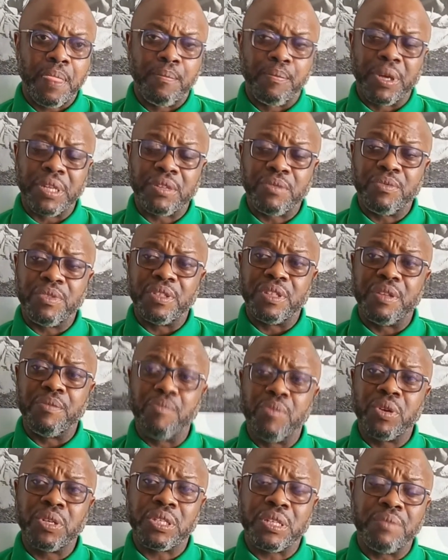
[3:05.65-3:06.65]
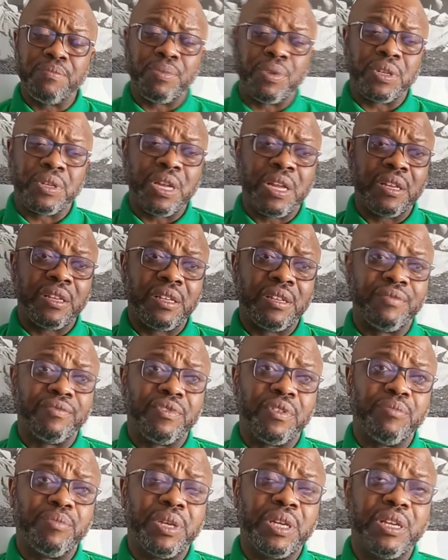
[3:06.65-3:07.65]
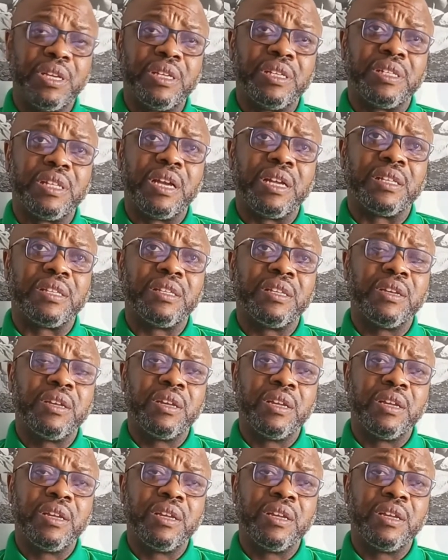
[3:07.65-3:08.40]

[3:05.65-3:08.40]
But the most important thing for me is that